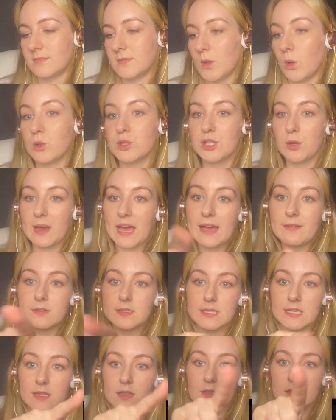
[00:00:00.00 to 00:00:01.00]
Also, I haven't
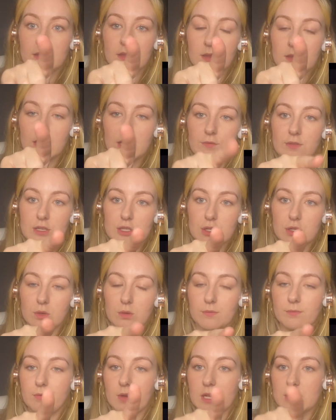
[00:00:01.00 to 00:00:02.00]
seen the original
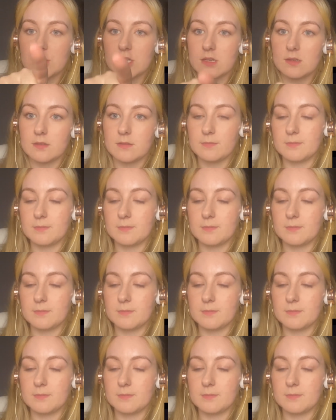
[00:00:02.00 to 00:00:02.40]
version.